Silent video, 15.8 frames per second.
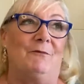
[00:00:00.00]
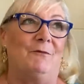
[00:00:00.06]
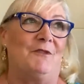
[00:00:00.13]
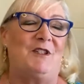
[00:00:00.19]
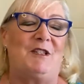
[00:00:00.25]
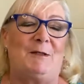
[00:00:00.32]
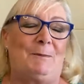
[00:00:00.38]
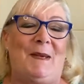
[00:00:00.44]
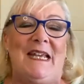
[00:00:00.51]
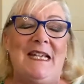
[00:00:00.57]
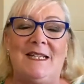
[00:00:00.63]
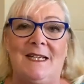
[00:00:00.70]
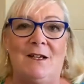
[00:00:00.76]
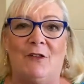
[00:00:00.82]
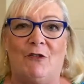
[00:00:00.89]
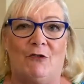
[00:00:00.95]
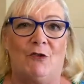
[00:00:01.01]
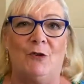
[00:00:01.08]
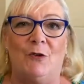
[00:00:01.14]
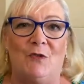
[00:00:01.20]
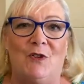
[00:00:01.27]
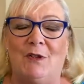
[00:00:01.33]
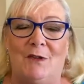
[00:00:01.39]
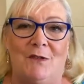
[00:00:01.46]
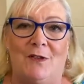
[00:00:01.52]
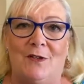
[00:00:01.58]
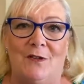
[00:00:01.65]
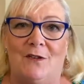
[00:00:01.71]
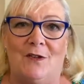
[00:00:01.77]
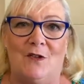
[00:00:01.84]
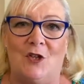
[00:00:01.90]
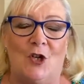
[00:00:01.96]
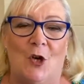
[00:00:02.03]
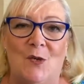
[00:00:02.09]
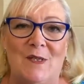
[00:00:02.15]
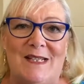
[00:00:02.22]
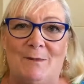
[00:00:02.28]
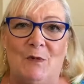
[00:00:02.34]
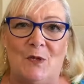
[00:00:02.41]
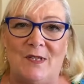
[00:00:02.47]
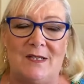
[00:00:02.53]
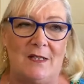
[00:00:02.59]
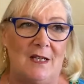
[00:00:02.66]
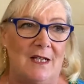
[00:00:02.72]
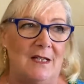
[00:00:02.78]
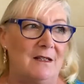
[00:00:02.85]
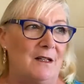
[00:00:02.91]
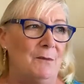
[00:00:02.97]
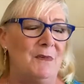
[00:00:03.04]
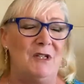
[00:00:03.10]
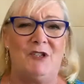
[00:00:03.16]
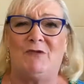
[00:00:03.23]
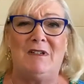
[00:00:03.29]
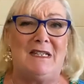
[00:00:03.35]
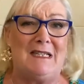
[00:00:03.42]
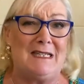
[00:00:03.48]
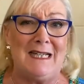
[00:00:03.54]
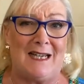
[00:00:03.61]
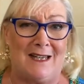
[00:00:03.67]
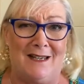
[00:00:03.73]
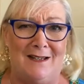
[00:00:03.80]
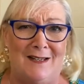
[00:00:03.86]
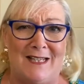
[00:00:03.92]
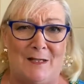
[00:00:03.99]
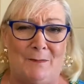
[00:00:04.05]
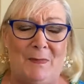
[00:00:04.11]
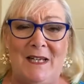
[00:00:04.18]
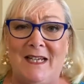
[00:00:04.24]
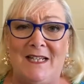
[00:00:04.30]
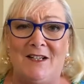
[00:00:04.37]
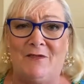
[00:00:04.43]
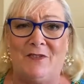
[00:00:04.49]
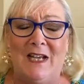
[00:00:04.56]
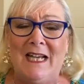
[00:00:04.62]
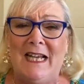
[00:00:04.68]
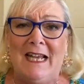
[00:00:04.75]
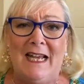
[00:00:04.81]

speeding through the cosmos at the most ridiculous speed.